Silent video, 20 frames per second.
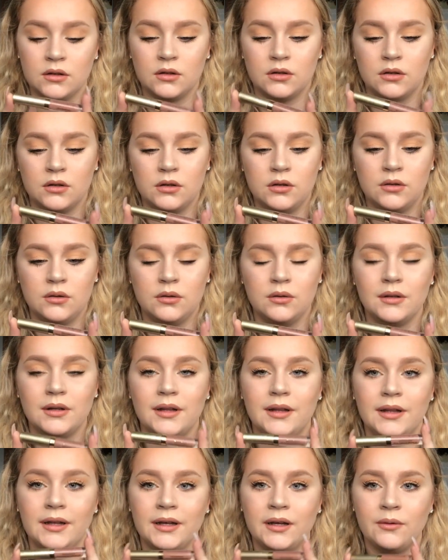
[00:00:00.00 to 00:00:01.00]
nude
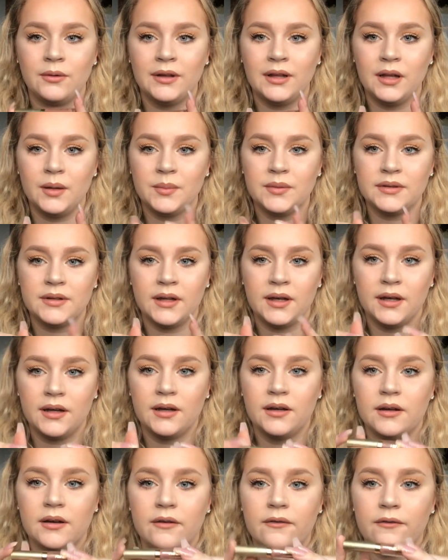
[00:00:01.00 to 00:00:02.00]
liquid
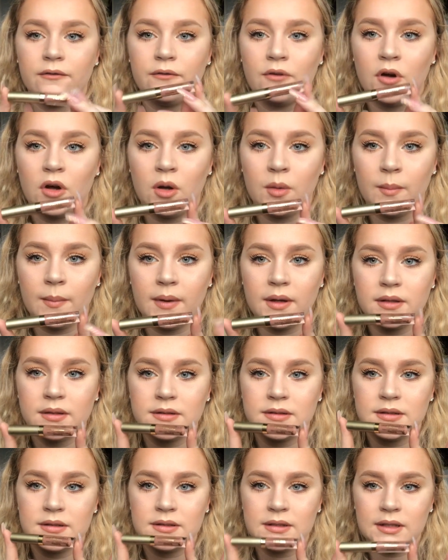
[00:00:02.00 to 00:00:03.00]
lipstick from
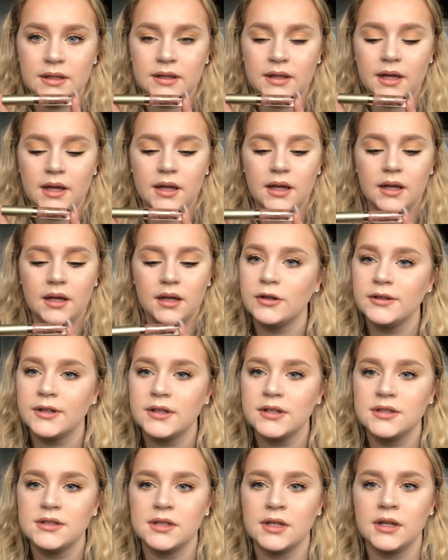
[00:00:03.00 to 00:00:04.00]
Stila. Said
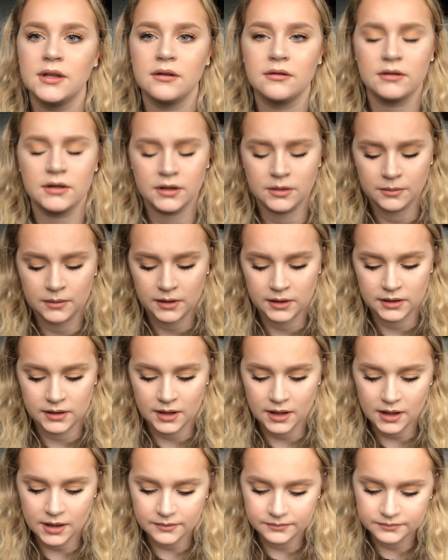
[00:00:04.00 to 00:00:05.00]
Stila really weird there.